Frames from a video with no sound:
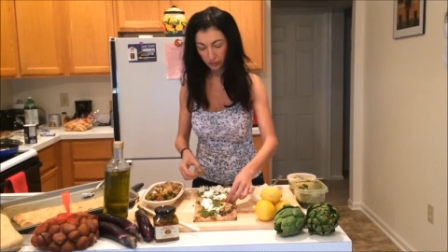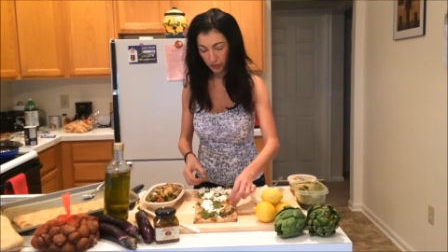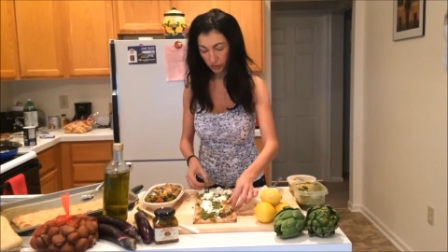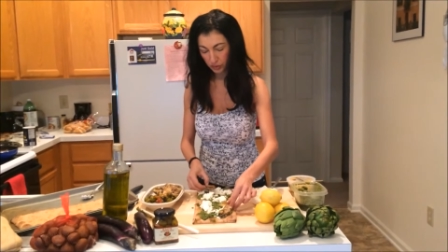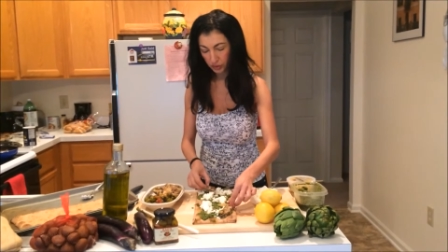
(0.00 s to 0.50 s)
of
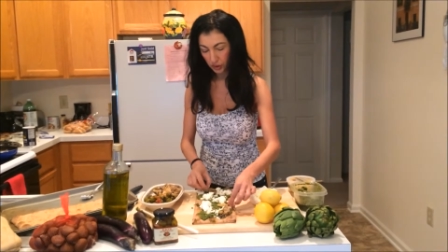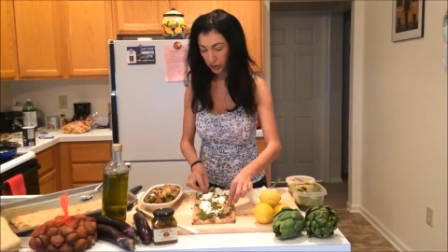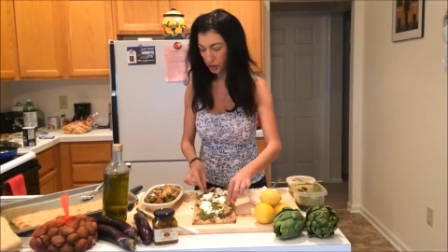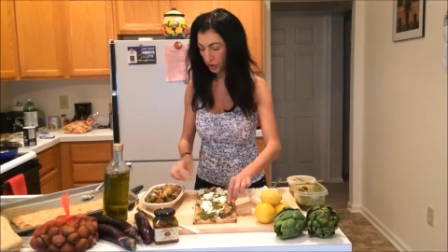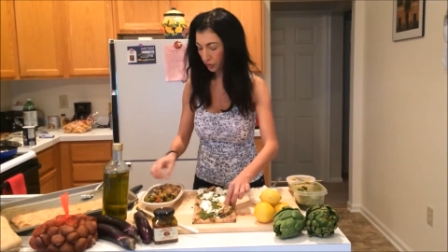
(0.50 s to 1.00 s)
the grilled
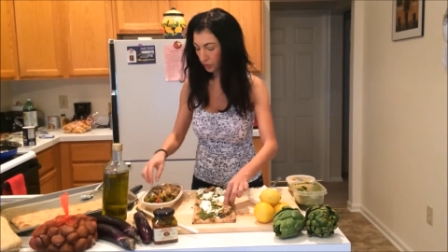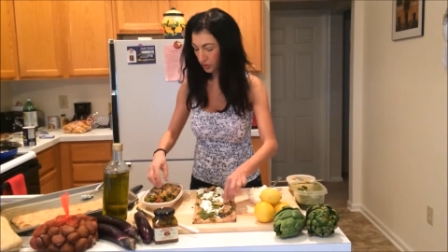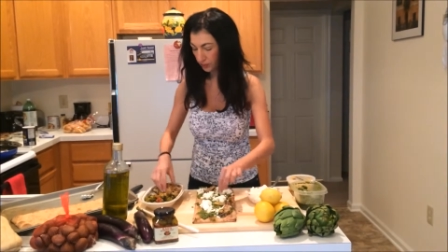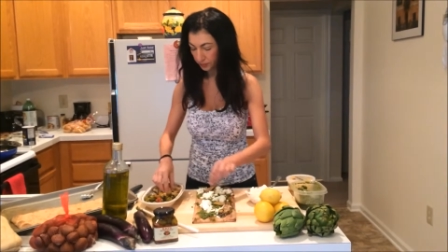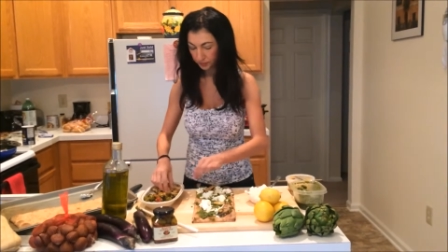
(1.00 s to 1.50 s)

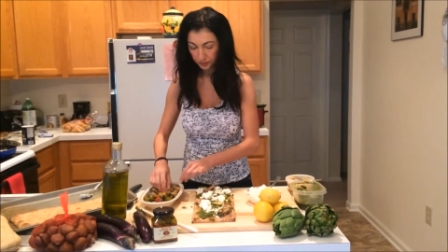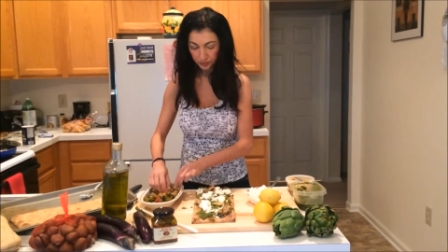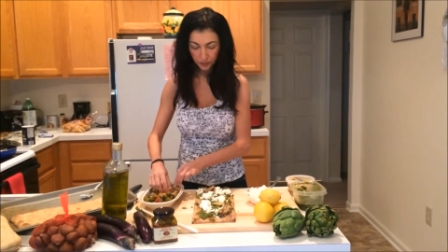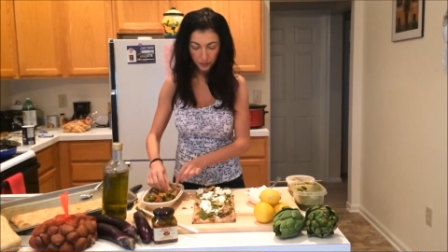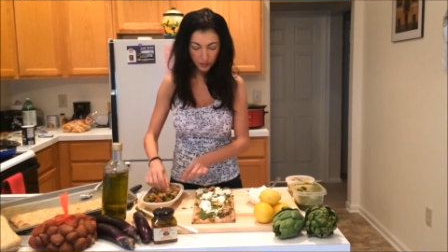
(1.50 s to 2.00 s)
artichokes,
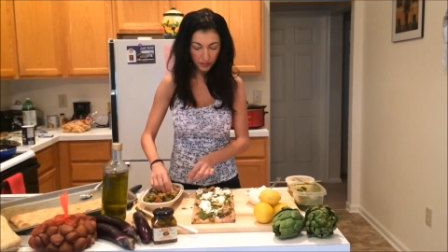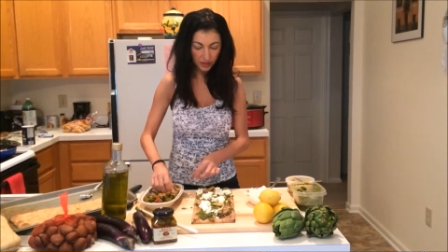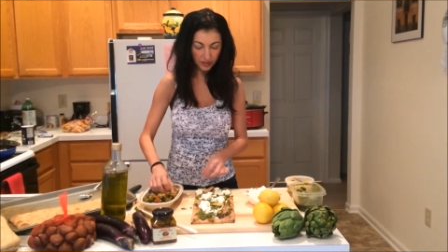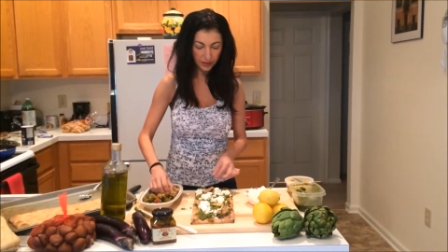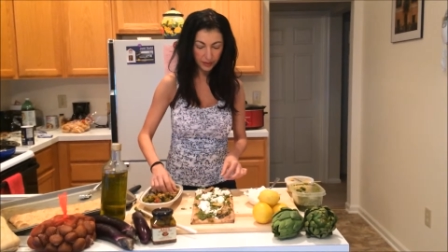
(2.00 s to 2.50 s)

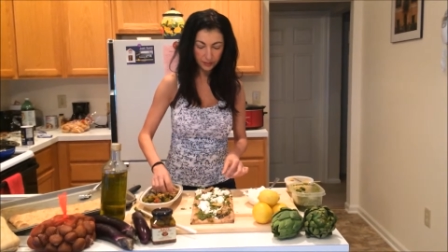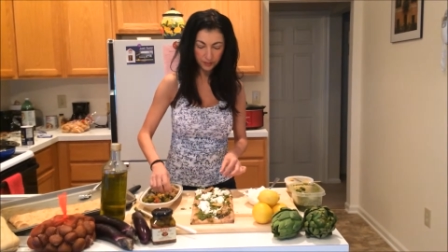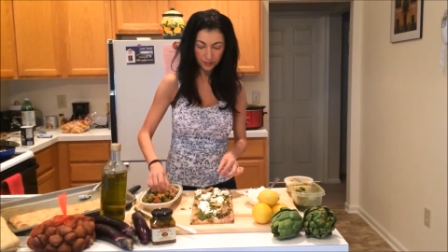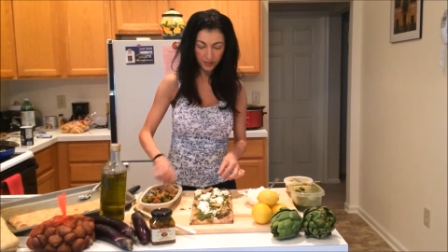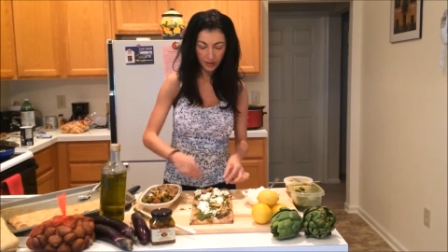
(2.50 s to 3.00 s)
okay?
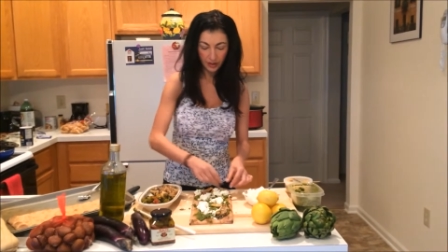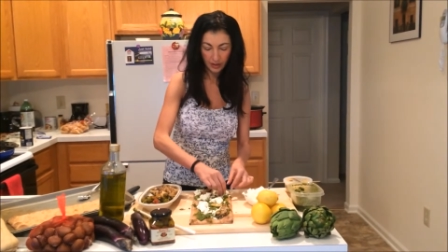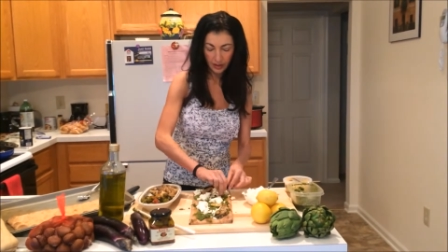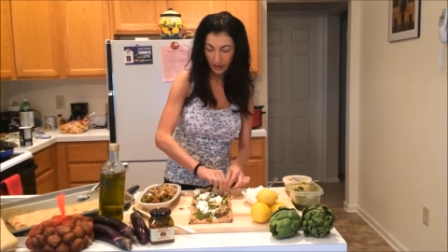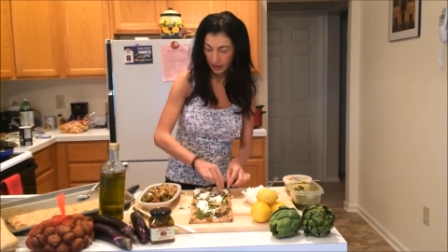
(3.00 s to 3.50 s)

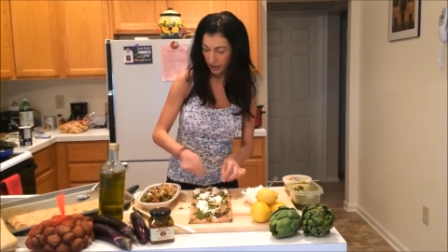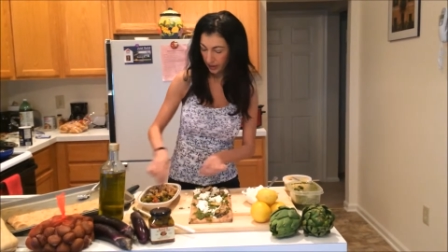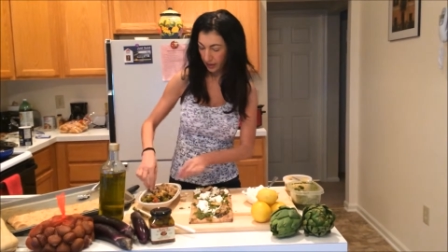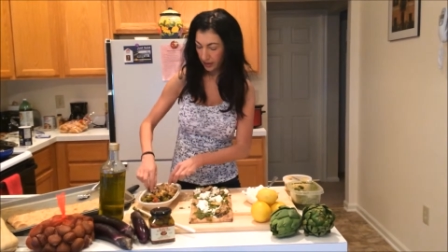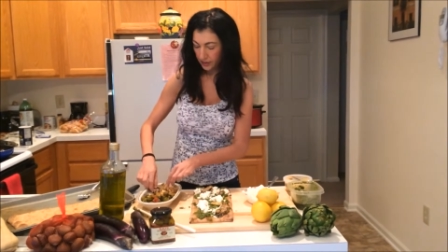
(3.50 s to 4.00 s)

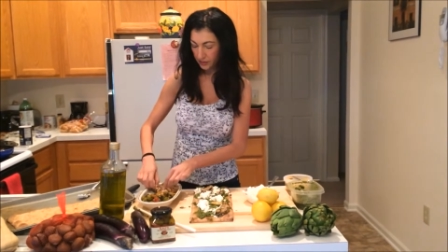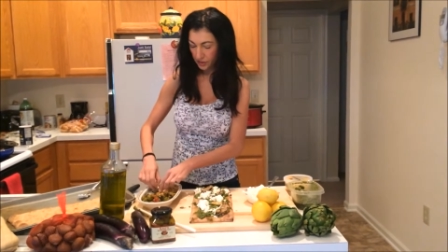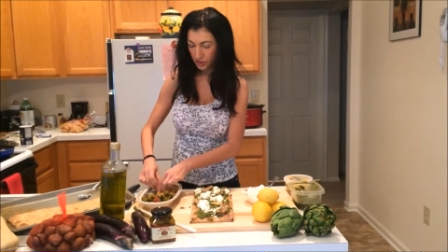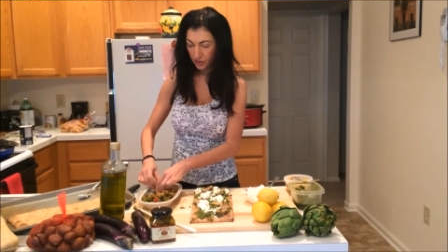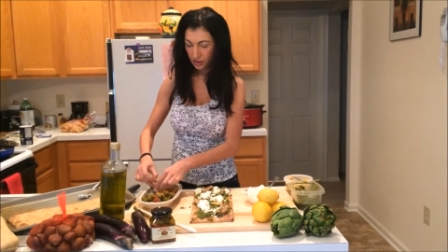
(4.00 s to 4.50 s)

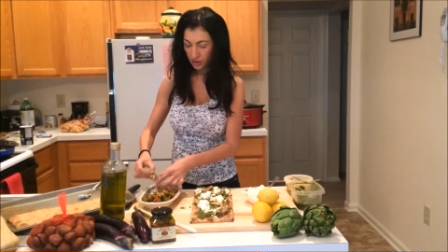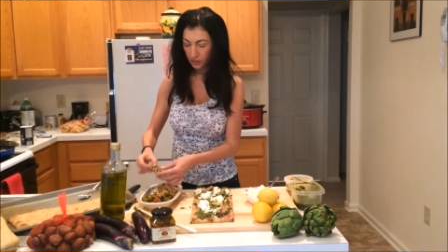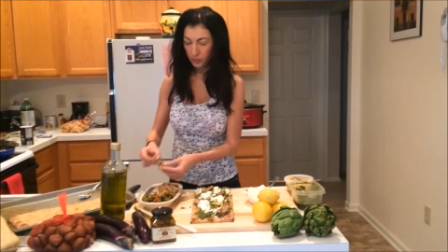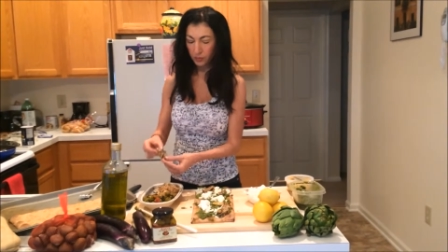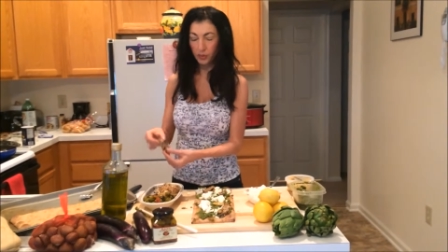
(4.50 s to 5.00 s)
And
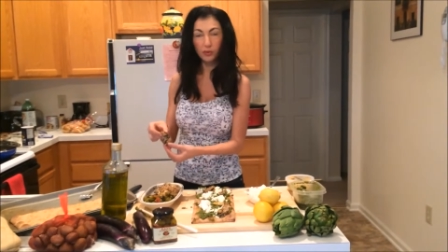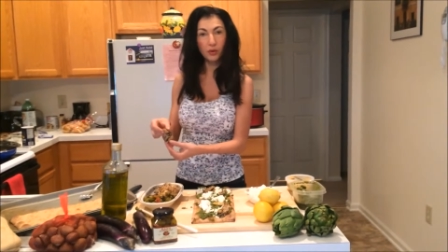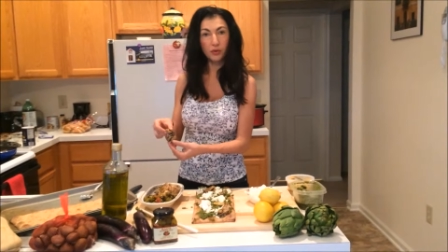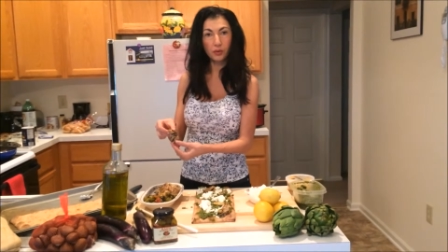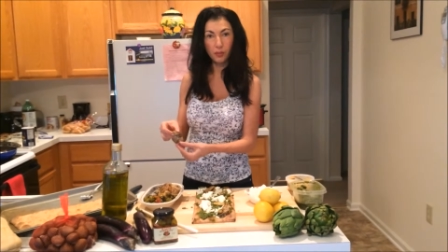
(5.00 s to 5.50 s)
the
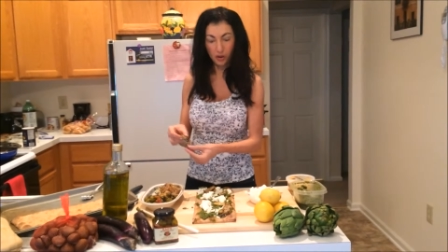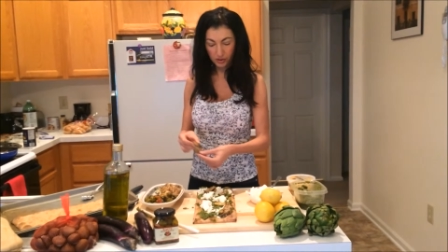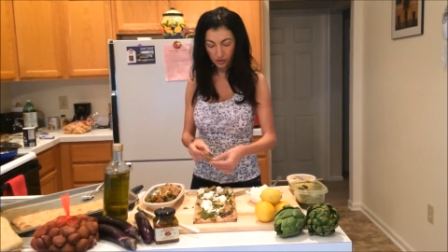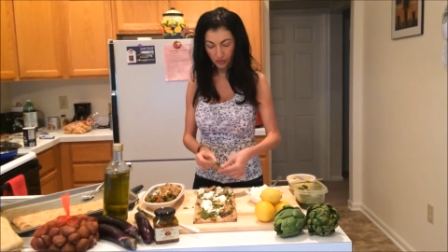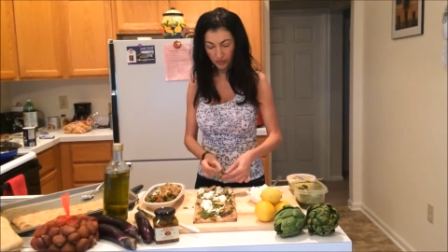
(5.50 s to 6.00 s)
beautiful grill
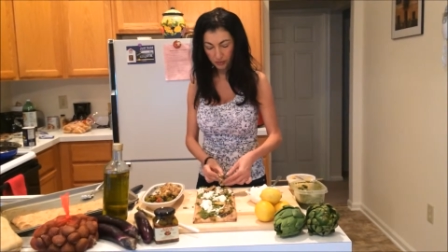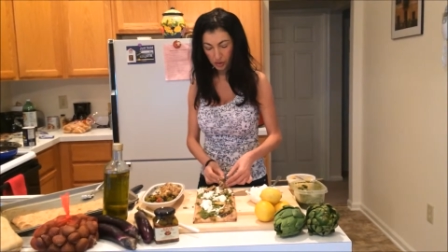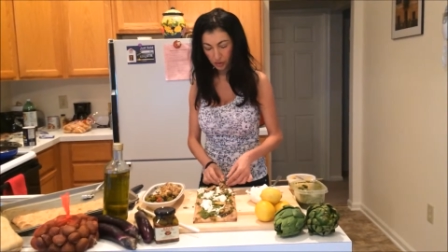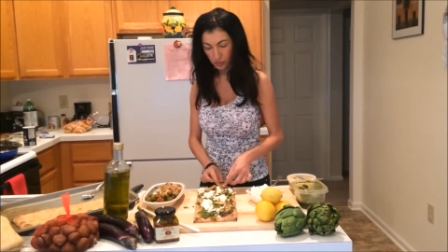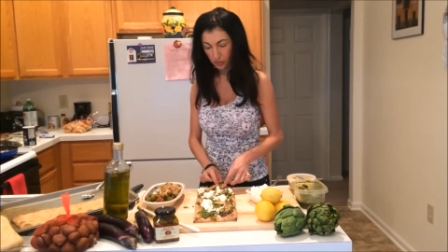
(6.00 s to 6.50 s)
marks on them
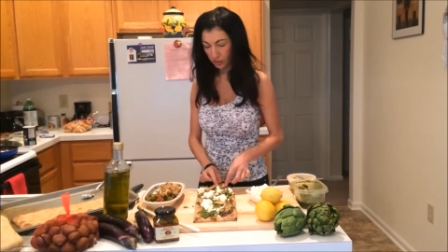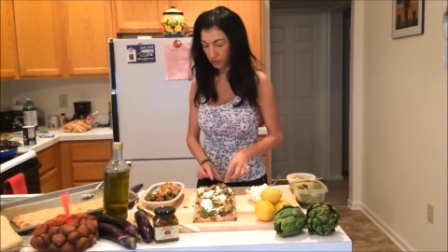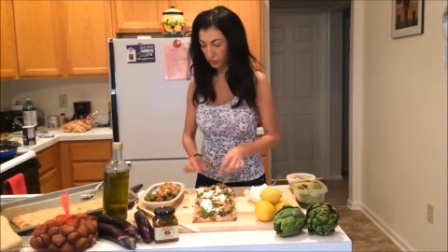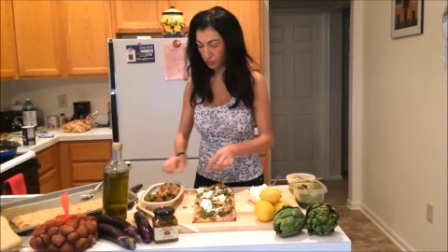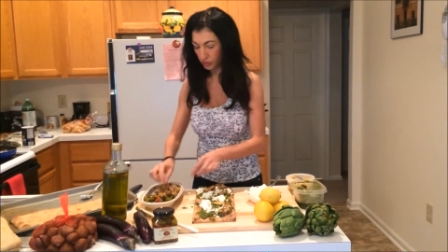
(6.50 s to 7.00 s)
too, so it
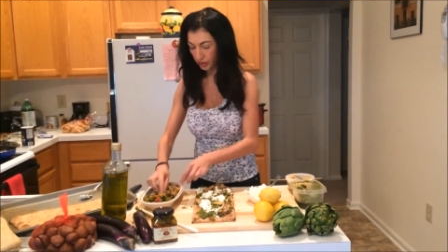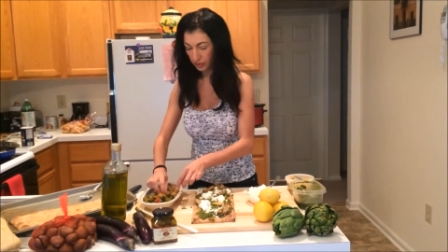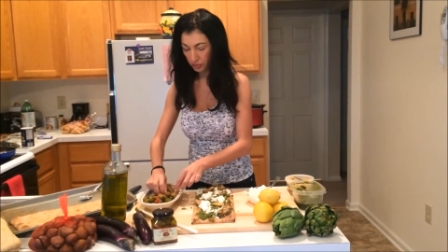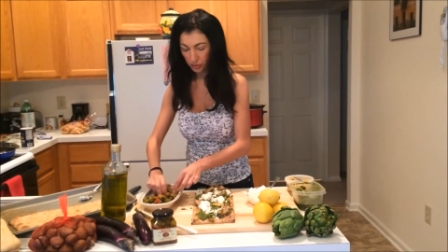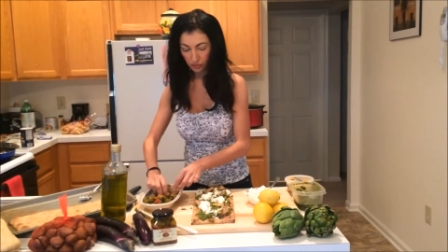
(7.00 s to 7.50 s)
looks
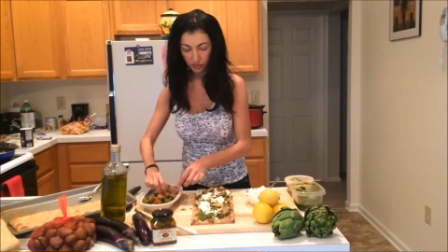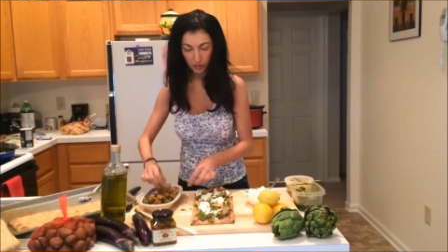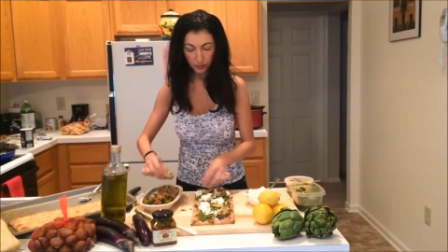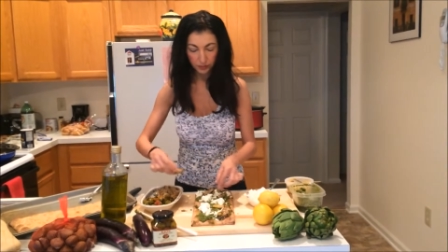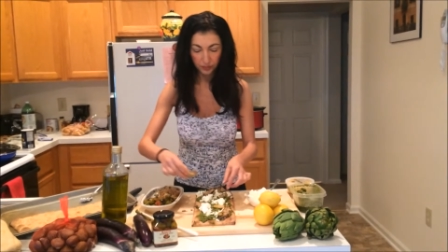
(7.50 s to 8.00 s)
really
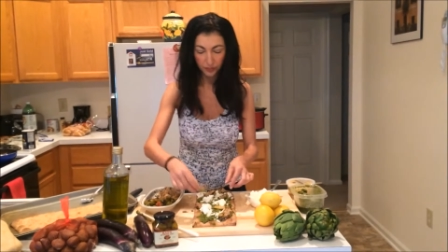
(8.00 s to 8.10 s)
beautiful.